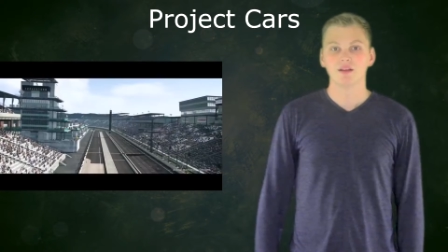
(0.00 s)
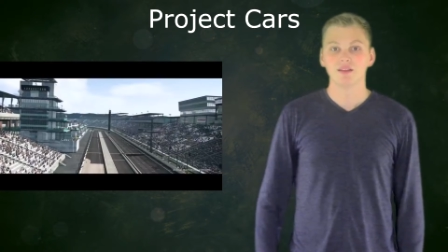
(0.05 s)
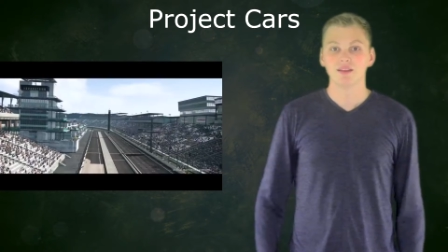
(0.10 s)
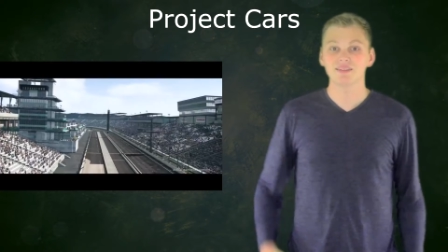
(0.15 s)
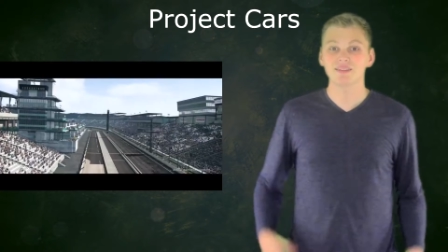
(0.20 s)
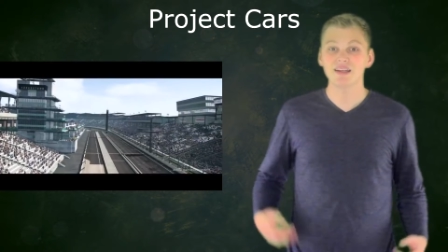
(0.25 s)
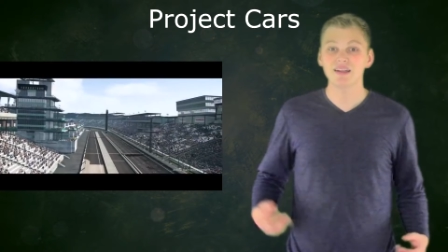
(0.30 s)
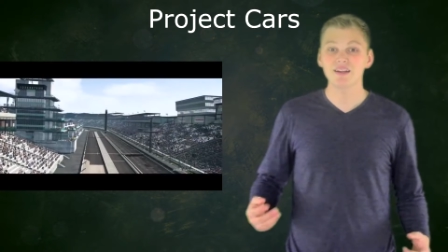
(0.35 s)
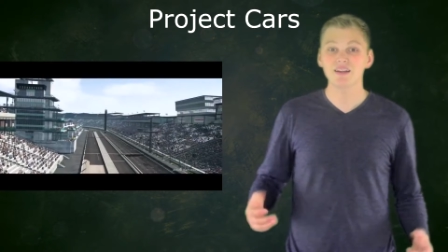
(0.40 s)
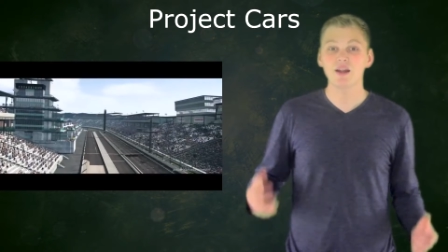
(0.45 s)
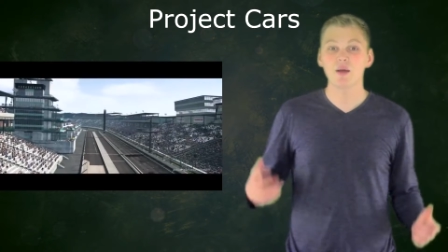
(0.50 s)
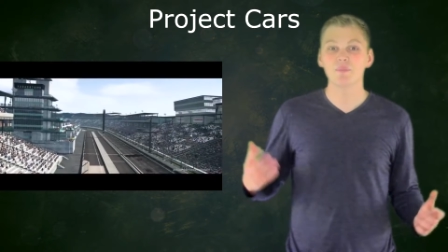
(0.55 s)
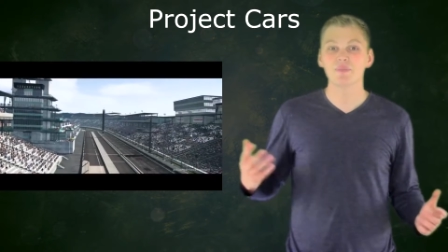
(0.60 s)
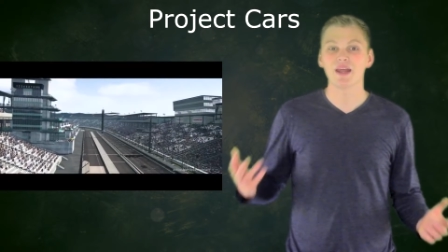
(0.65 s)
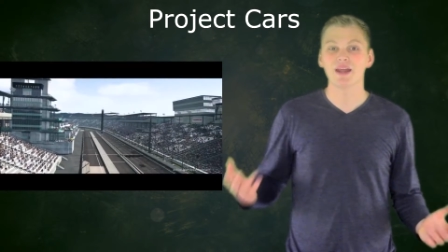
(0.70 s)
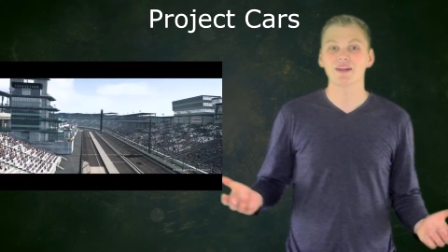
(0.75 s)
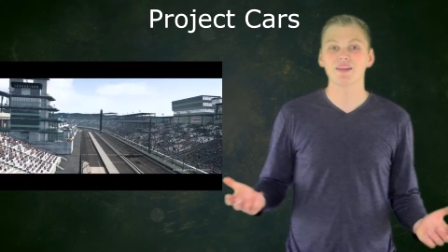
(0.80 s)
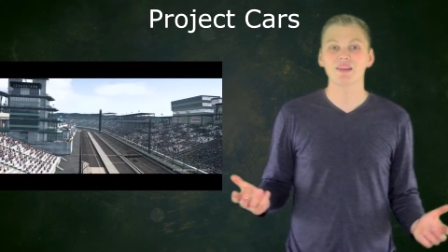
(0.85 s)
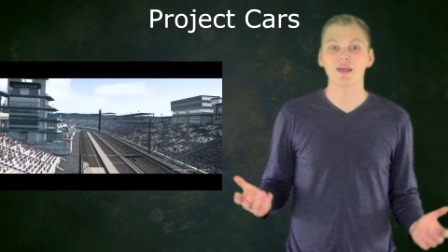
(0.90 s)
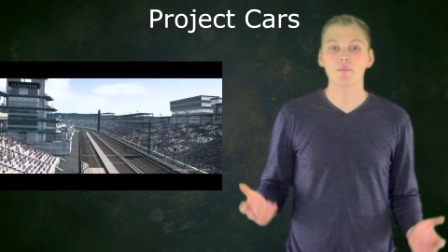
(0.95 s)
This ended up
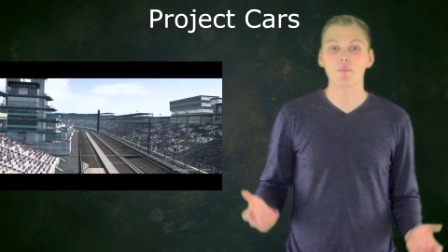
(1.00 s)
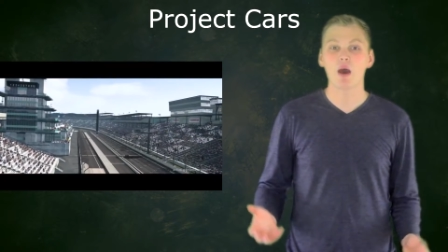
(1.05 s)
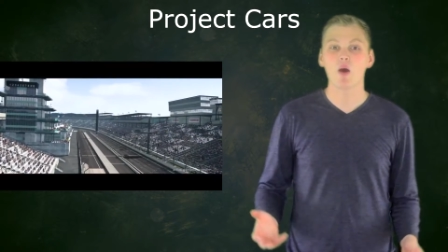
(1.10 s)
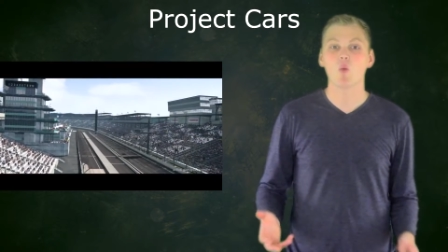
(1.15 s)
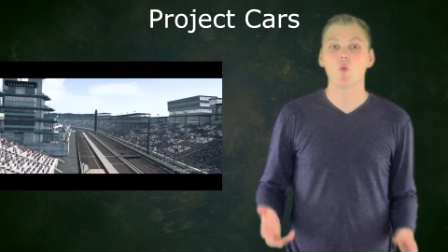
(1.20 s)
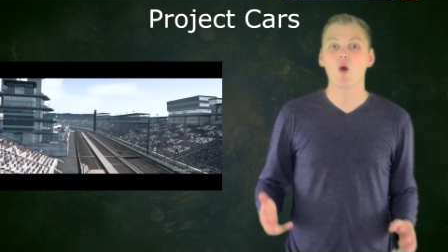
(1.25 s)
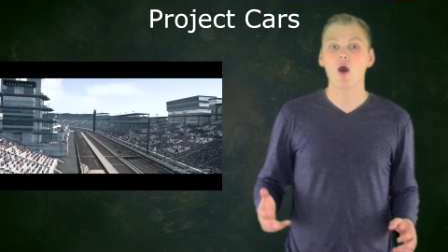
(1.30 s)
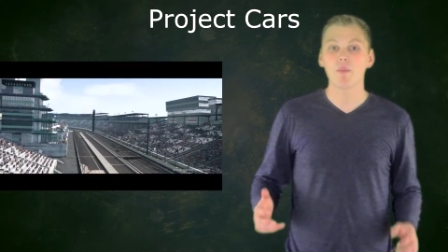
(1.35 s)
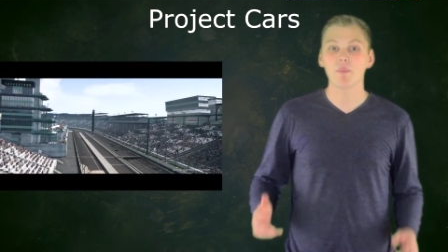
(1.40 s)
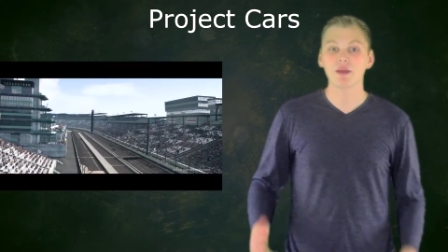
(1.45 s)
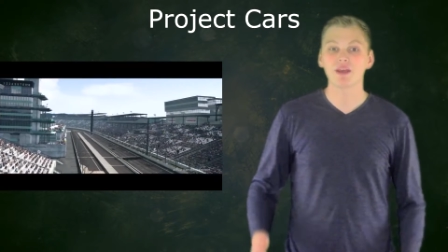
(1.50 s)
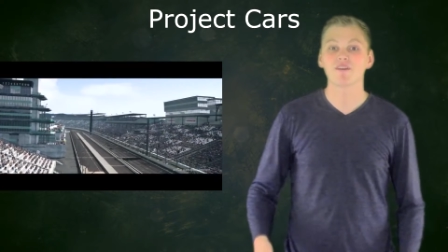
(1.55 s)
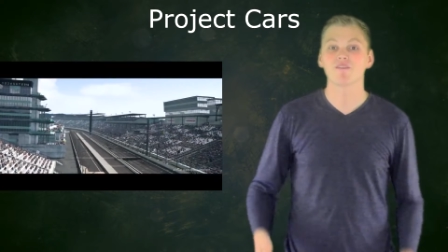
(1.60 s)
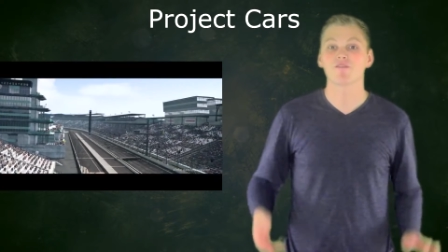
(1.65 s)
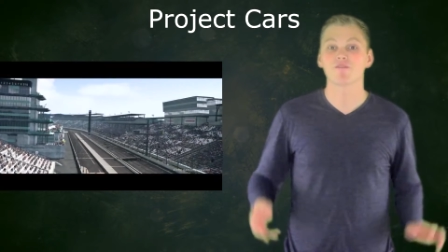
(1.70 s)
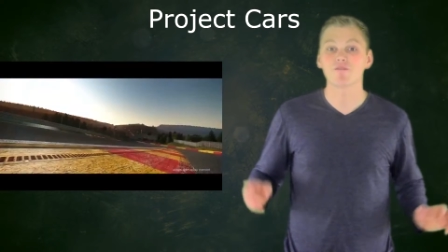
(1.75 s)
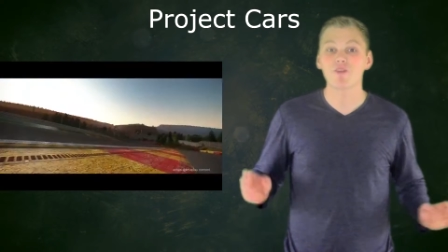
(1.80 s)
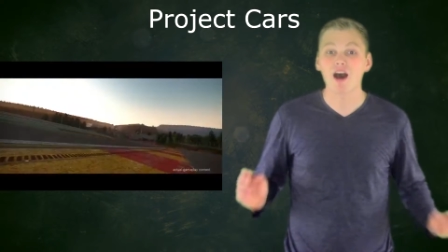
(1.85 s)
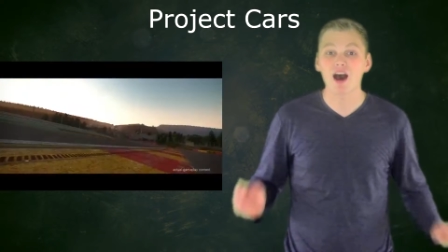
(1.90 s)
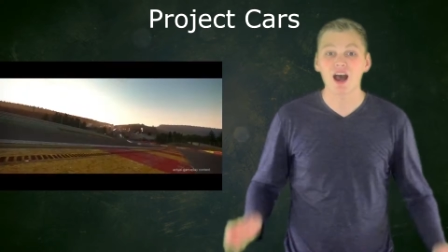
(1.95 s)
netting them a whopping
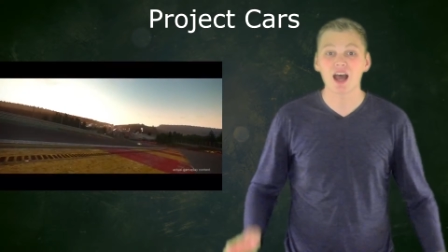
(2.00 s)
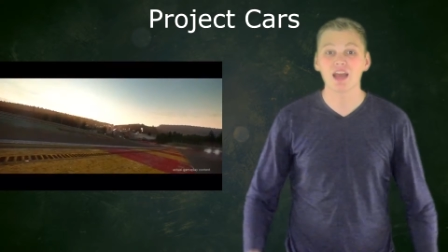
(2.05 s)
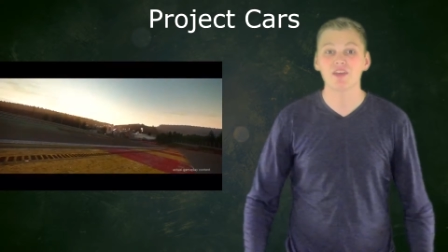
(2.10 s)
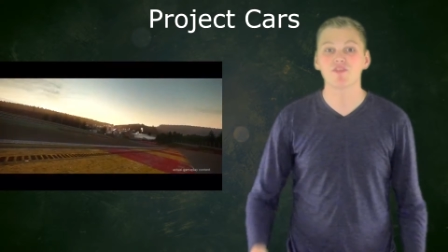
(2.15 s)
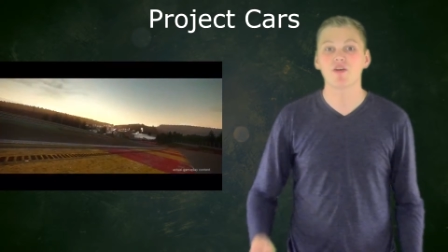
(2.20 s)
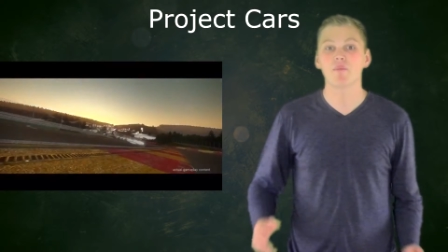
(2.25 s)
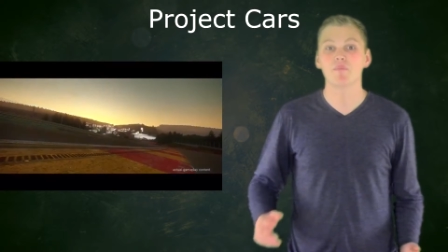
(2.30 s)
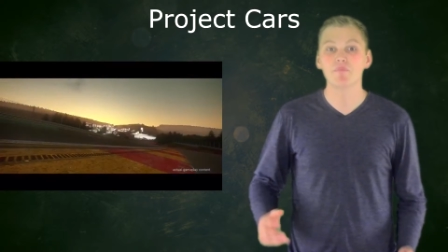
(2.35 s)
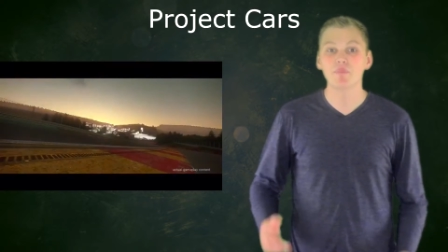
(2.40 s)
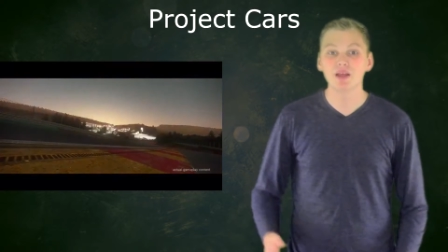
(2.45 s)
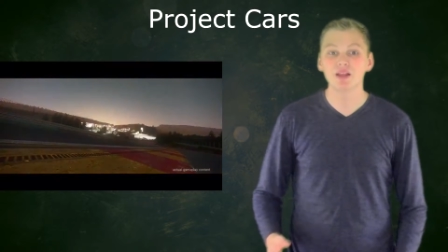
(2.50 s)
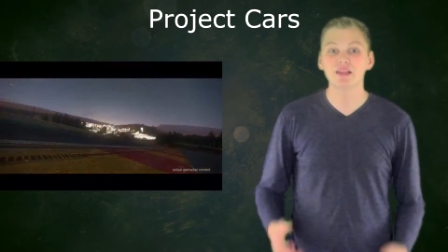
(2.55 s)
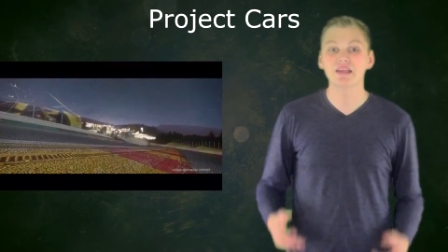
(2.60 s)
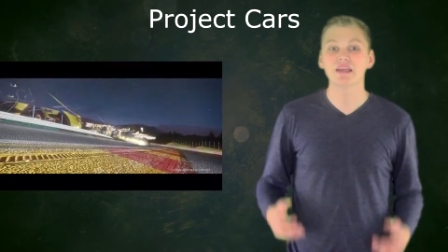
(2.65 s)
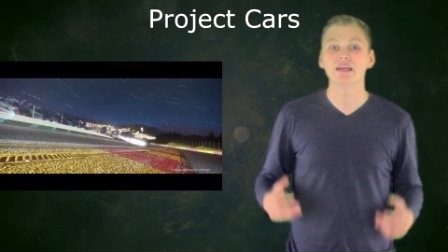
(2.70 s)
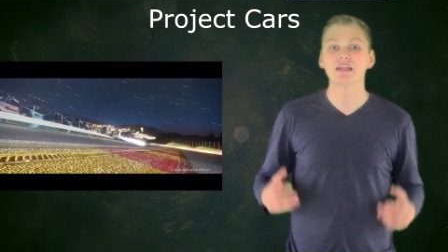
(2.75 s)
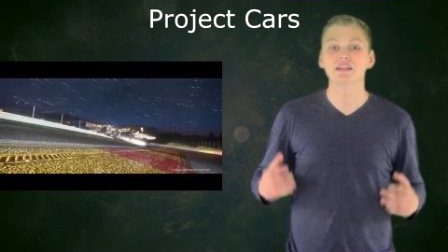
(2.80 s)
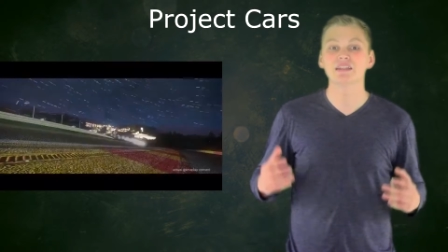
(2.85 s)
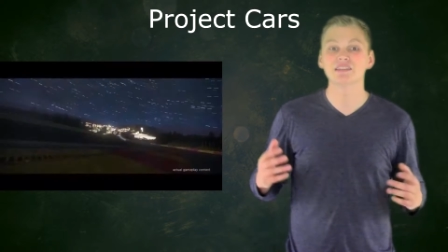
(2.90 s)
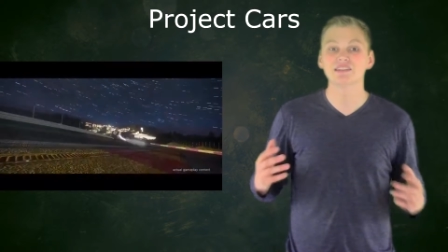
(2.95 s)
$5 million.